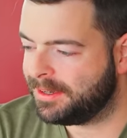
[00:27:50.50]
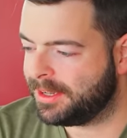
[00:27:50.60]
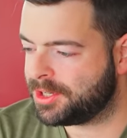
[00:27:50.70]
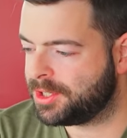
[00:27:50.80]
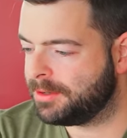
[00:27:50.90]

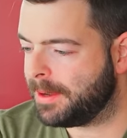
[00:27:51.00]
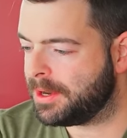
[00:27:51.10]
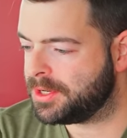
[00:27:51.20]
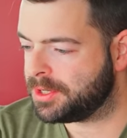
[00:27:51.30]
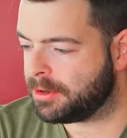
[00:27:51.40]
Not sure
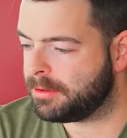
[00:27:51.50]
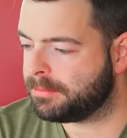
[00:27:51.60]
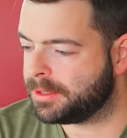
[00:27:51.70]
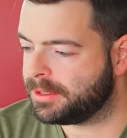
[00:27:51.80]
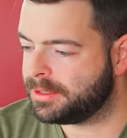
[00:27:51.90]
about
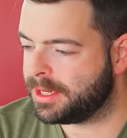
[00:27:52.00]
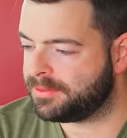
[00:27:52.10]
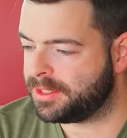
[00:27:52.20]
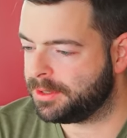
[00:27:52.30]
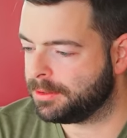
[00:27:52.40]
dirt, but
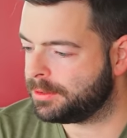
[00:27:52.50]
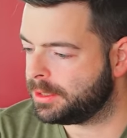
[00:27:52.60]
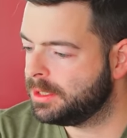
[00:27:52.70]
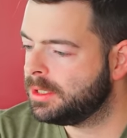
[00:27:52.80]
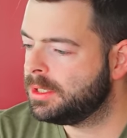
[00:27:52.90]
definitely
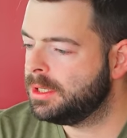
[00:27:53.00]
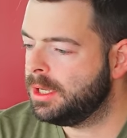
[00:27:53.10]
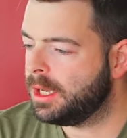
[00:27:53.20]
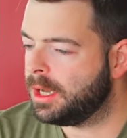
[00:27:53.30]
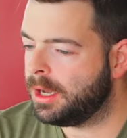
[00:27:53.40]
earthy.
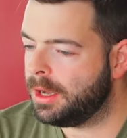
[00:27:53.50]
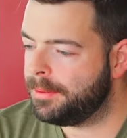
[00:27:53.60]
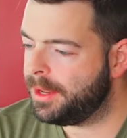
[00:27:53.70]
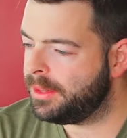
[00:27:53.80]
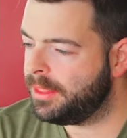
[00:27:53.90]

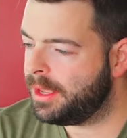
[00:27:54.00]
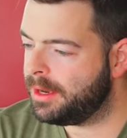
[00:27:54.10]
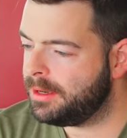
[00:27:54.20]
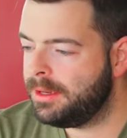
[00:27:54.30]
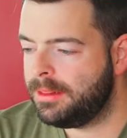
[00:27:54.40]
Um, and
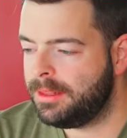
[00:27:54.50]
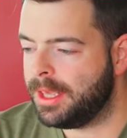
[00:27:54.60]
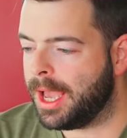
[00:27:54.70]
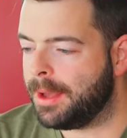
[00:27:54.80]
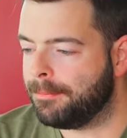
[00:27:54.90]
then,
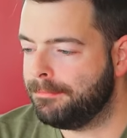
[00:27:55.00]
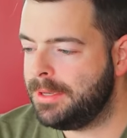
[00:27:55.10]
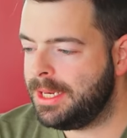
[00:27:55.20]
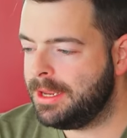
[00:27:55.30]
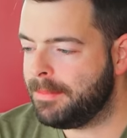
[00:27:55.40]
yeah,
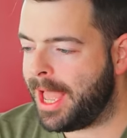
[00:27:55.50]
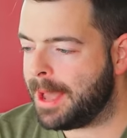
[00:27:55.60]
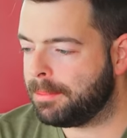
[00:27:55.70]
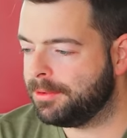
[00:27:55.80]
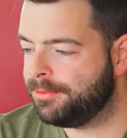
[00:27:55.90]
medium
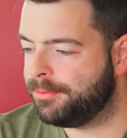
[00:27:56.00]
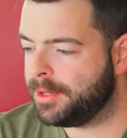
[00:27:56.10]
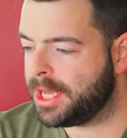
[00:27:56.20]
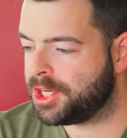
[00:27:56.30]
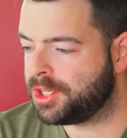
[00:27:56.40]
apple
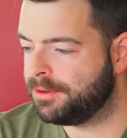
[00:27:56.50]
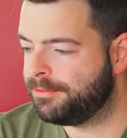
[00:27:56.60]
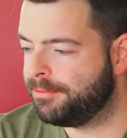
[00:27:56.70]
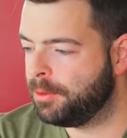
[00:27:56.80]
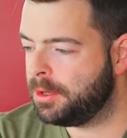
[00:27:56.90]
flesh
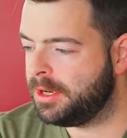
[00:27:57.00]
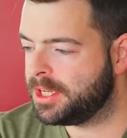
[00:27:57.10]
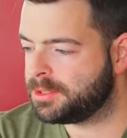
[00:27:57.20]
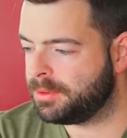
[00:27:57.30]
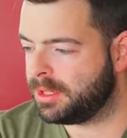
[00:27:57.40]

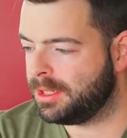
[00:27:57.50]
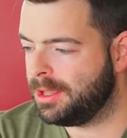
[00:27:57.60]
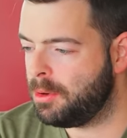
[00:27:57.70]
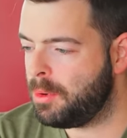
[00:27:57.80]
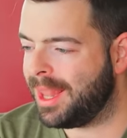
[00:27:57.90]
fruitiness with
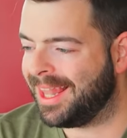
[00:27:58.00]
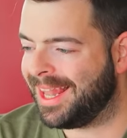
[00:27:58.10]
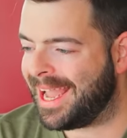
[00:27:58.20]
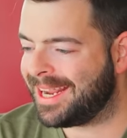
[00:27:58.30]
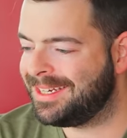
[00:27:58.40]
low
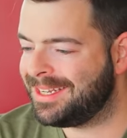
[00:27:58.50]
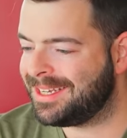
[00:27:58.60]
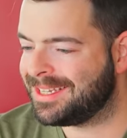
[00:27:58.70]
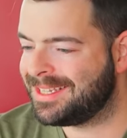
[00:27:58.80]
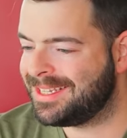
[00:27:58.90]

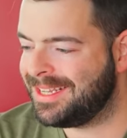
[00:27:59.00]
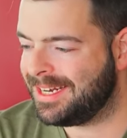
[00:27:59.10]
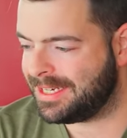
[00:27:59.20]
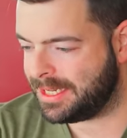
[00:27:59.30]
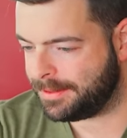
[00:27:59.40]
lactic
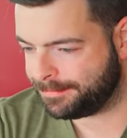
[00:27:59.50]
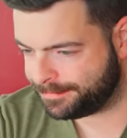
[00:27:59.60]
acidity.